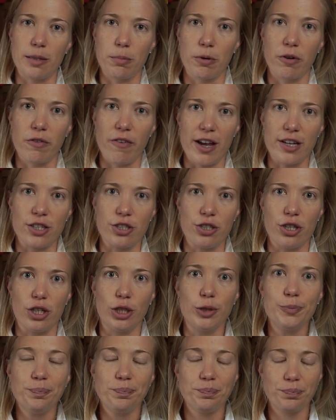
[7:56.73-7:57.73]
a
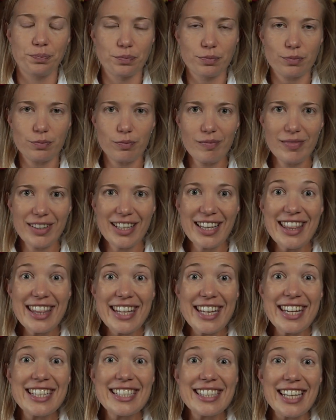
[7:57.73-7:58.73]
professional?
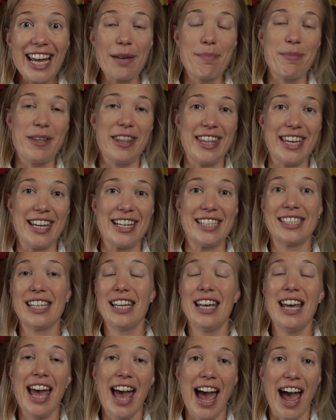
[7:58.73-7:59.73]
These type of things.
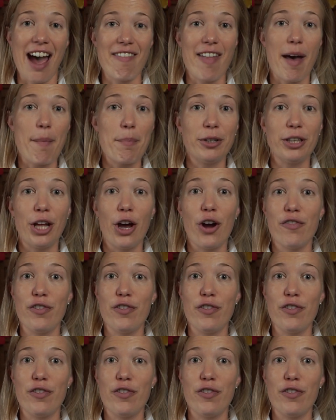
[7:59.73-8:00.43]
Have that below